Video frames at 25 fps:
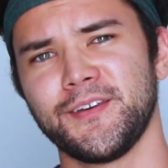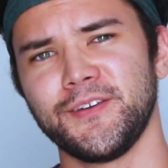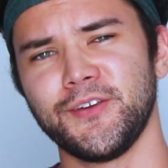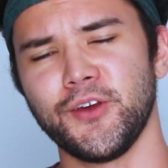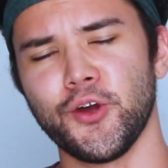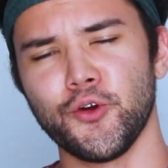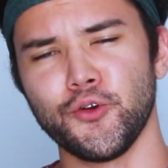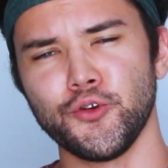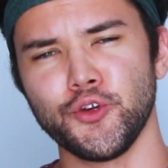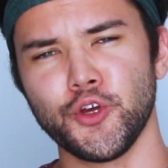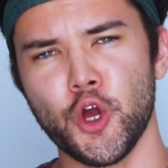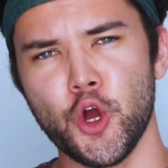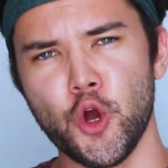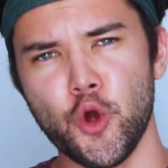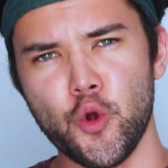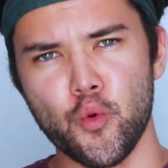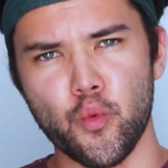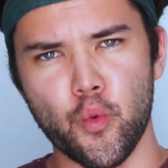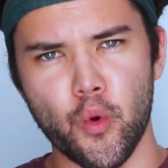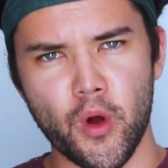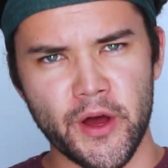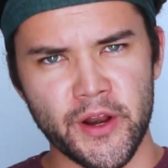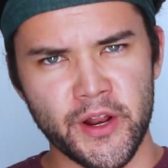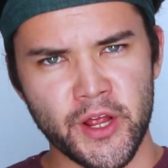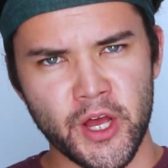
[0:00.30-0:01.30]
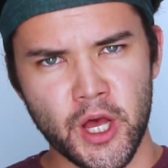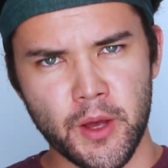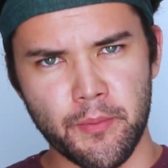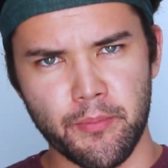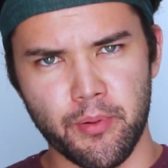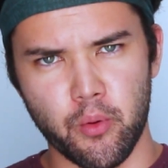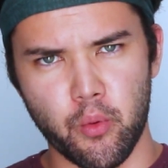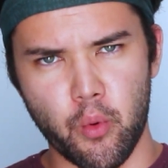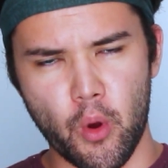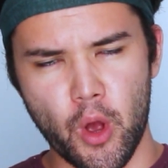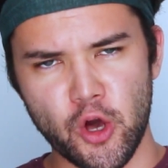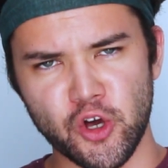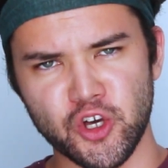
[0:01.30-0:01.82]
Yo, yo, what
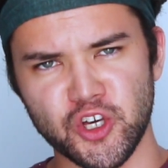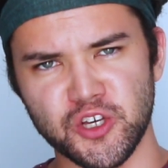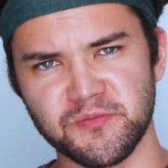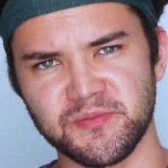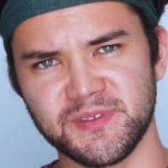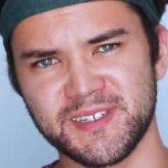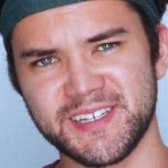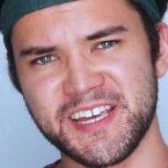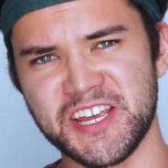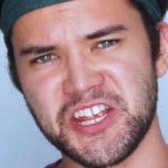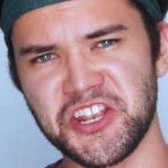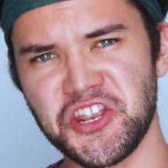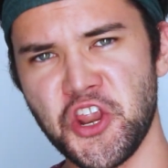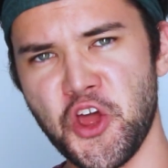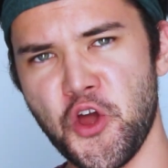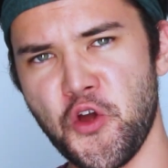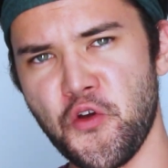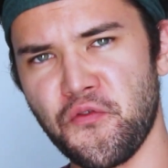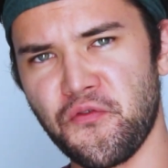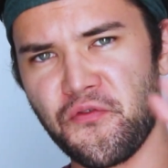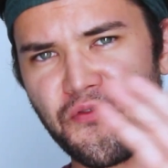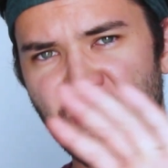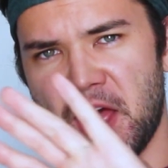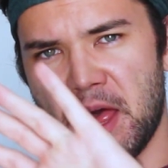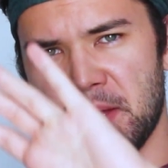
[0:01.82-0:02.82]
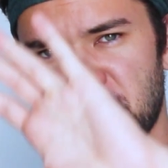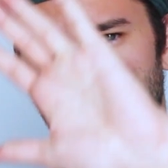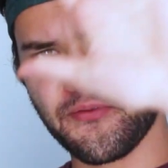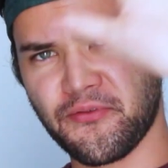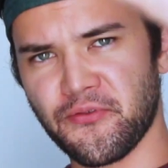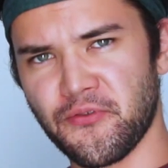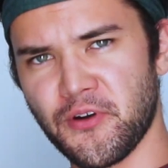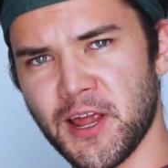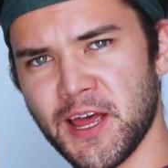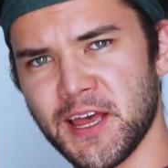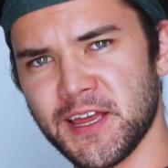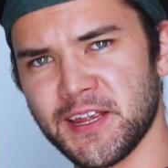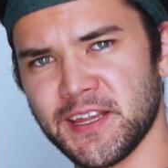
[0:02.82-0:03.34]
up? Welcome to No Fap
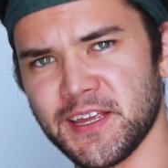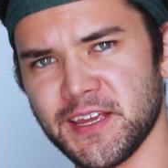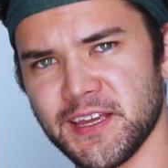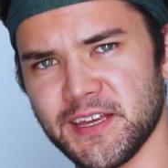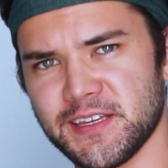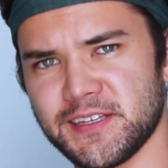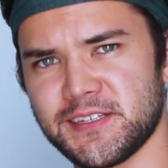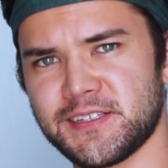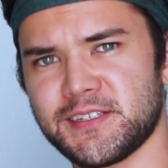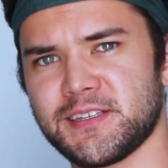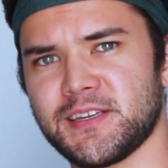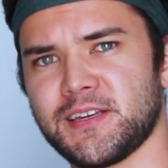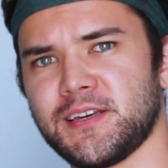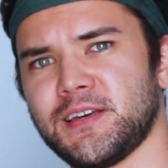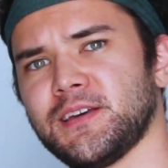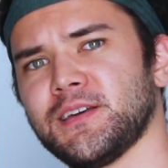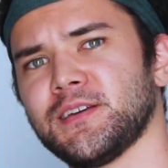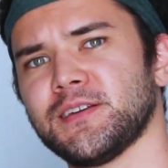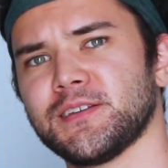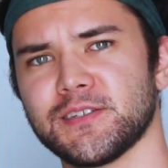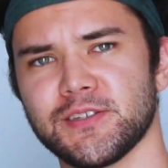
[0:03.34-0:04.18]
Fridays.